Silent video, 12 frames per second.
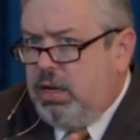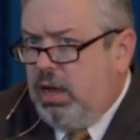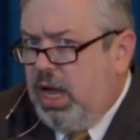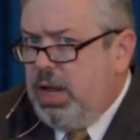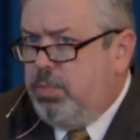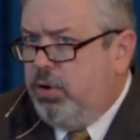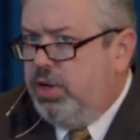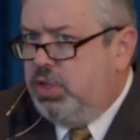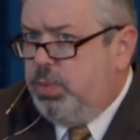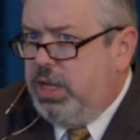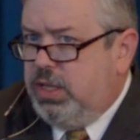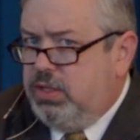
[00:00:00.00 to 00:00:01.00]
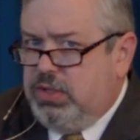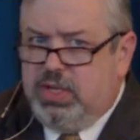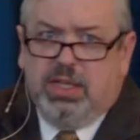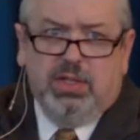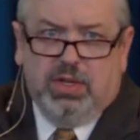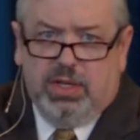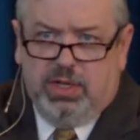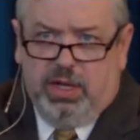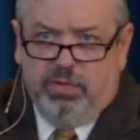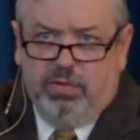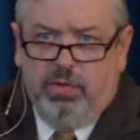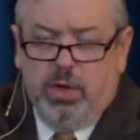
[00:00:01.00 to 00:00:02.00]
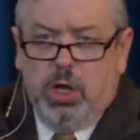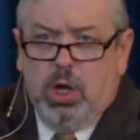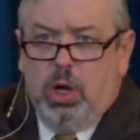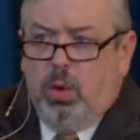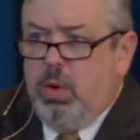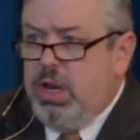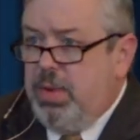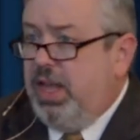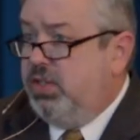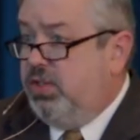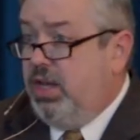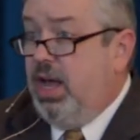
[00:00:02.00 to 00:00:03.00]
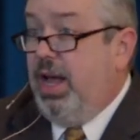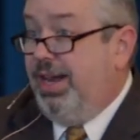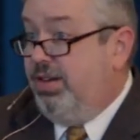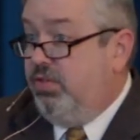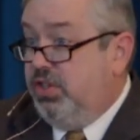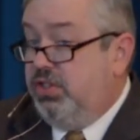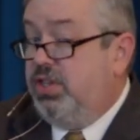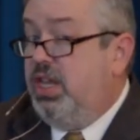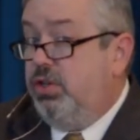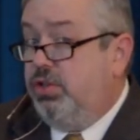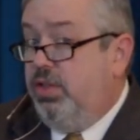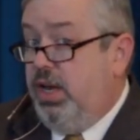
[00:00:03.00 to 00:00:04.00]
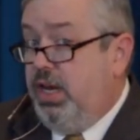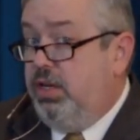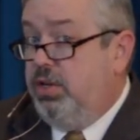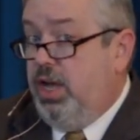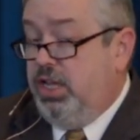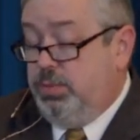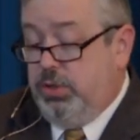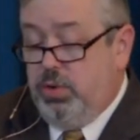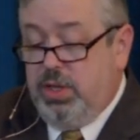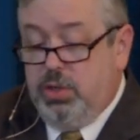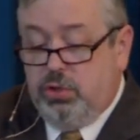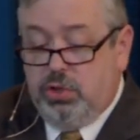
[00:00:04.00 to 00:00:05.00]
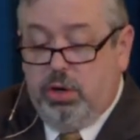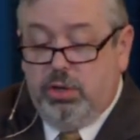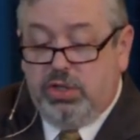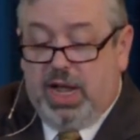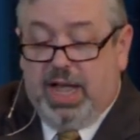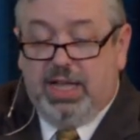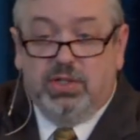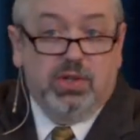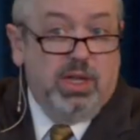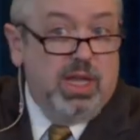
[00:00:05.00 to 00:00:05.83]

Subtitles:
Kuyper is being sensitive when he makes the kind of distinction that he does between the church as